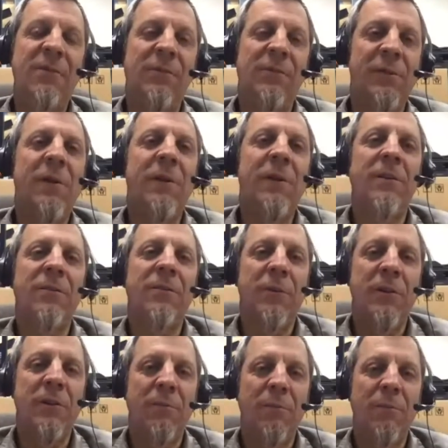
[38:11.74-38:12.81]
cars were
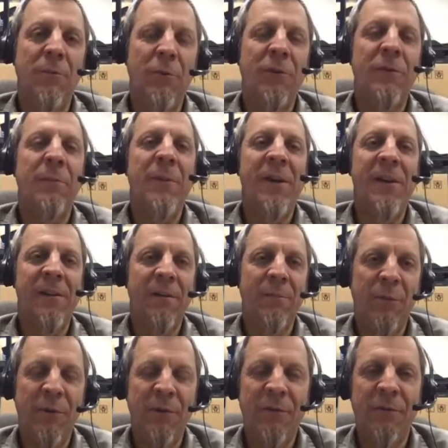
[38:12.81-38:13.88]
North American
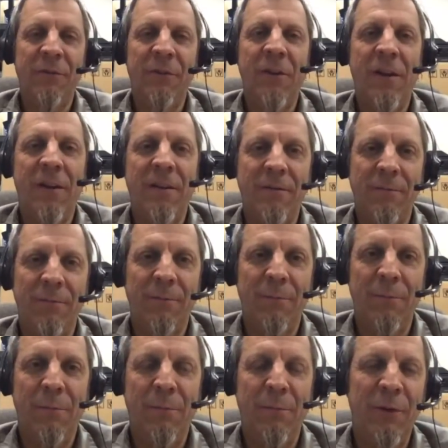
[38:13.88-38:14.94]
produced, not
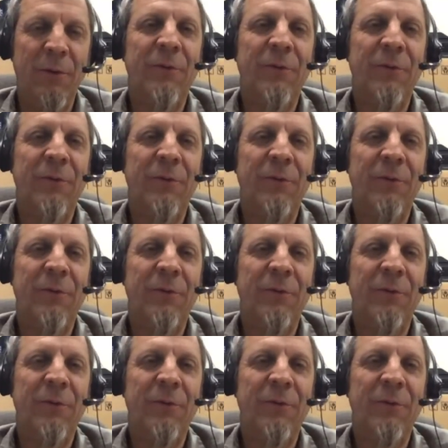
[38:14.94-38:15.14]
produced right.